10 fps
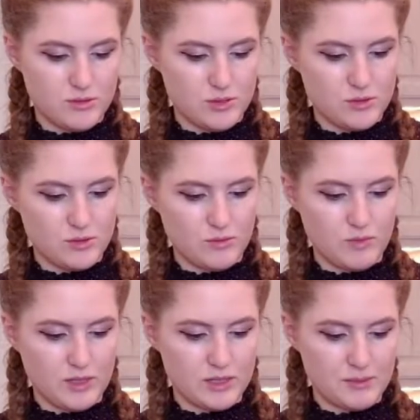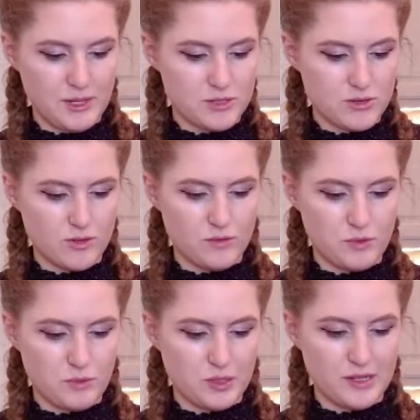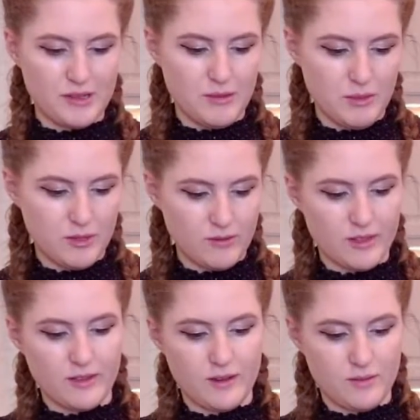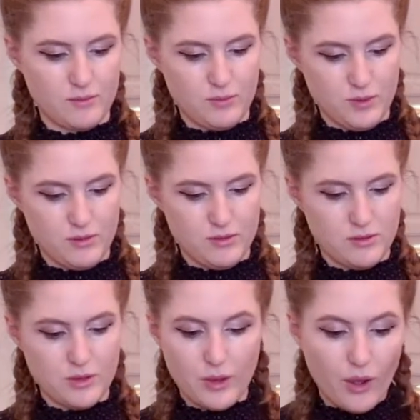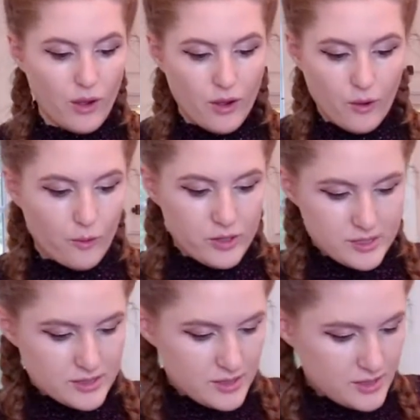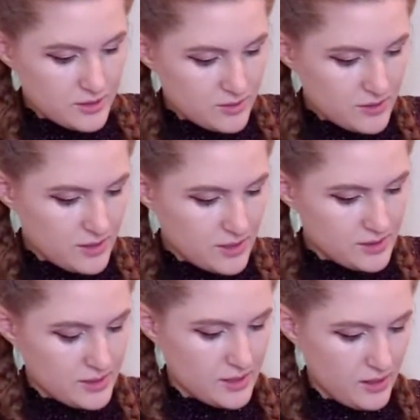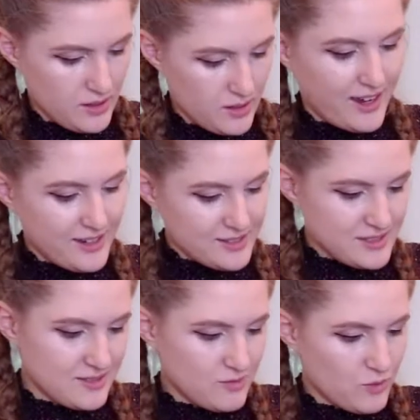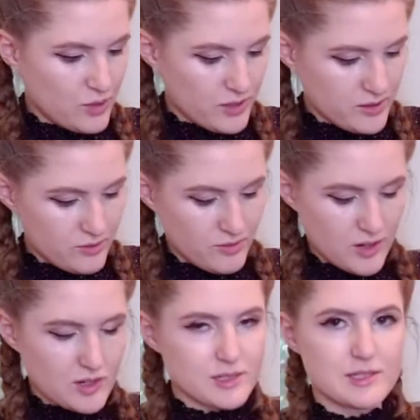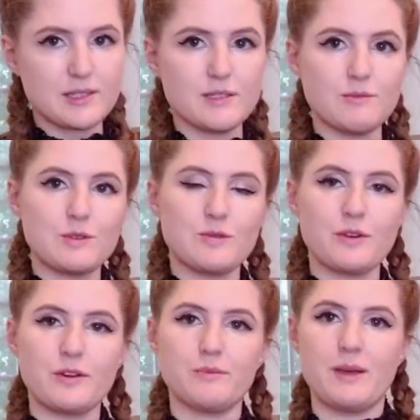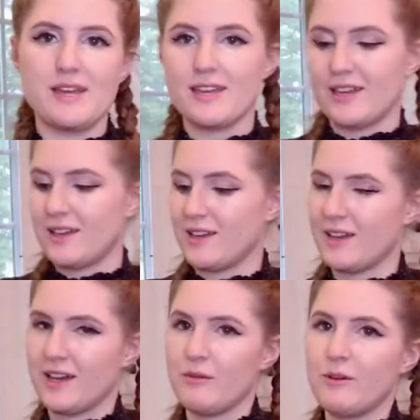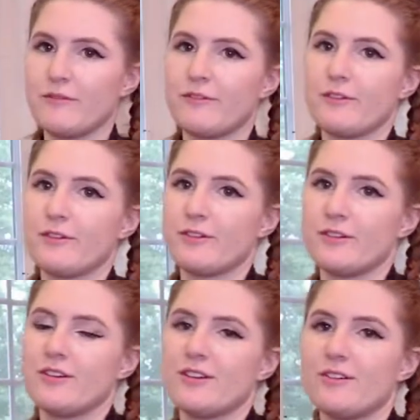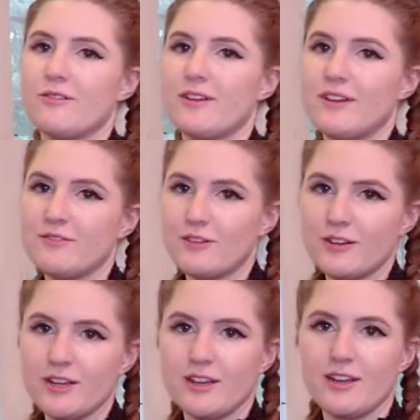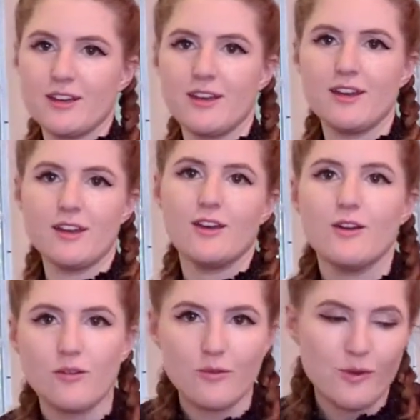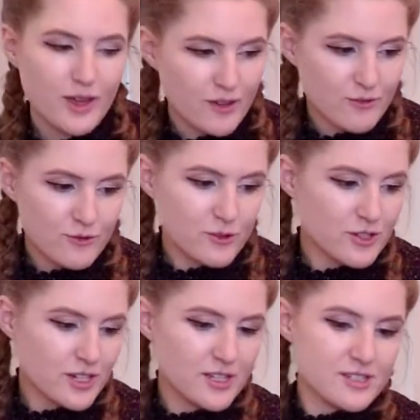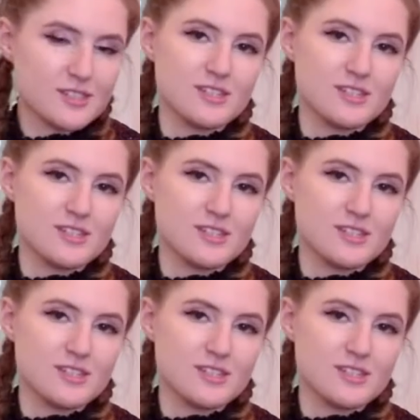do something special if you put it in the middle like that. So we're just gonna do what they say. I wore the wrong sleeves for baking. I went for, wait for it, wait for it.